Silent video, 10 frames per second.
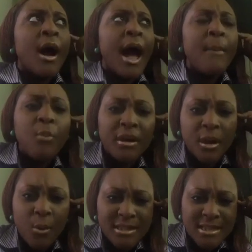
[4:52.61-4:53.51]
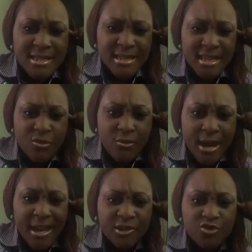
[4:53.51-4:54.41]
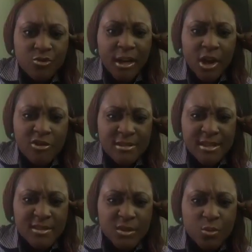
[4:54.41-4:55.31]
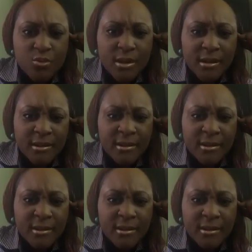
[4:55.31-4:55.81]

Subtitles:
I'm wondering what it is that I really and truly learned in school.